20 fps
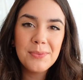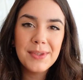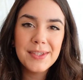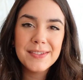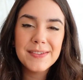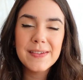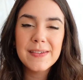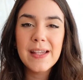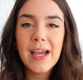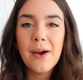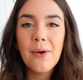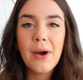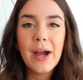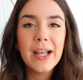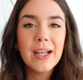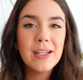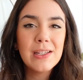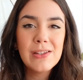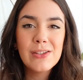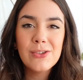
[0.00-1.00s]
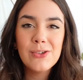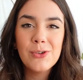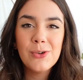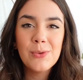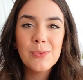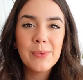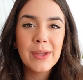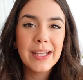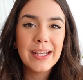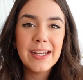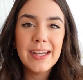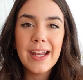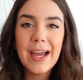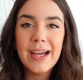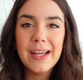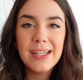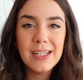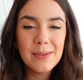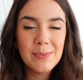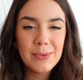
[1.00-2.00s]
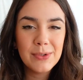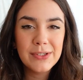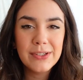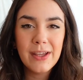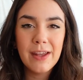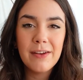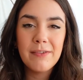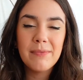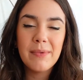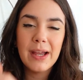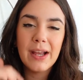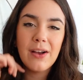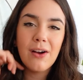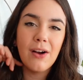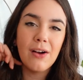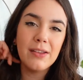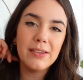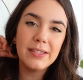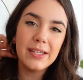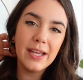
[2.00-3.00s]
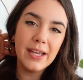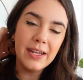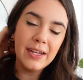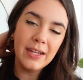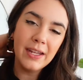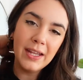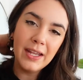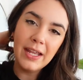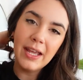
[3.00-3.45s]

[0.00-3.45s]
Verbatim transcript: This is how I consume like 90% of my content.